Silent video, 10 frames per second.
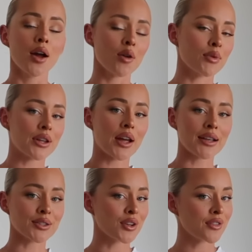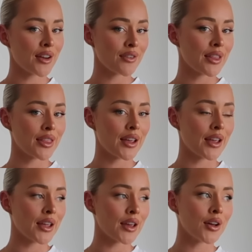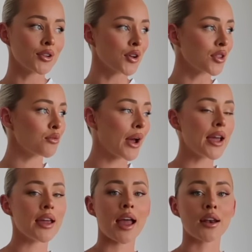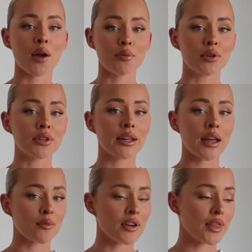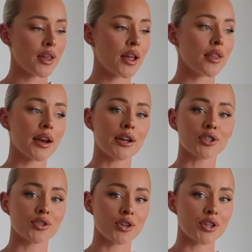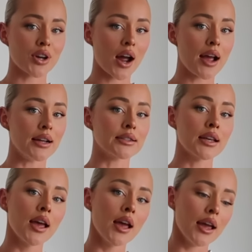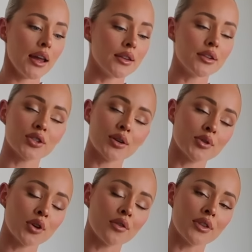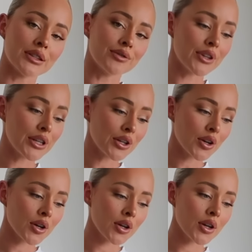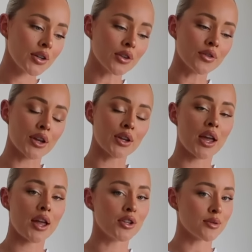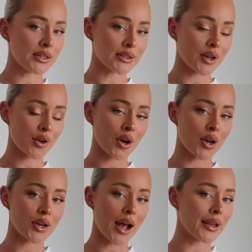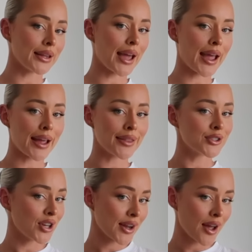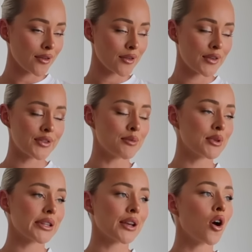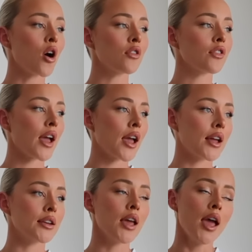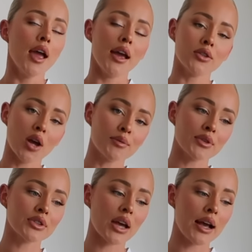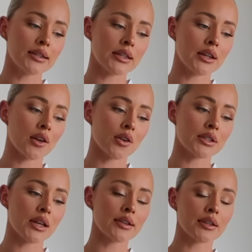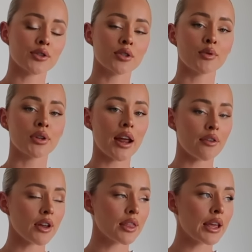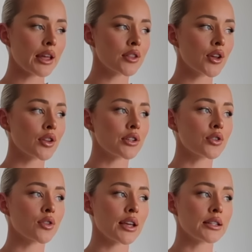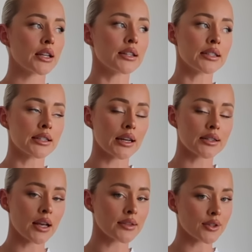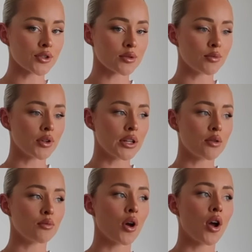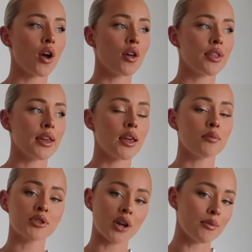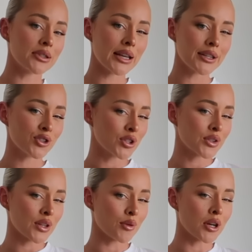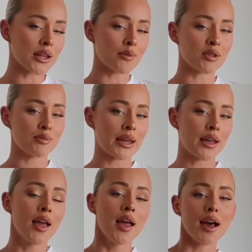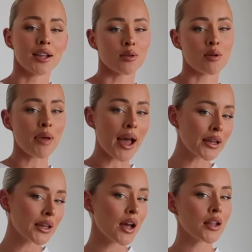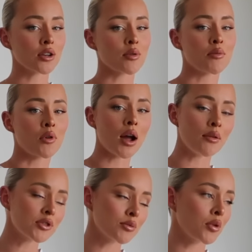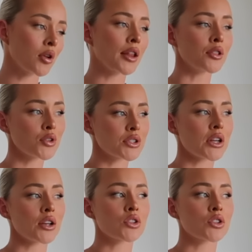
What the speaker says: I'll bring you guys along for everything along the way. And I will link everything that I just showed you guys in the description of this video. Don't forget, you can use my discount code ALLIA at the checkout for 15% off. And in terms of sizing, I got a size extra small in everything. The only two things that I didn't get a size extra small in were the pajama sets, just because I wanted them to be a little bit baggier, a little bit more comfortable and looser.